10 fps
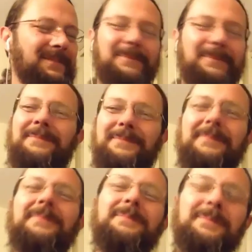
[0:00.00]
Yeah,
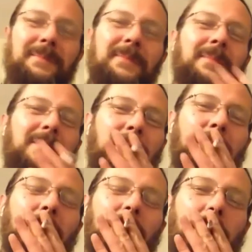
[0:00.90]
it's in and out.
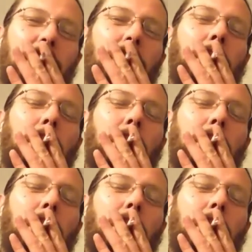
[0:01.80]
It's the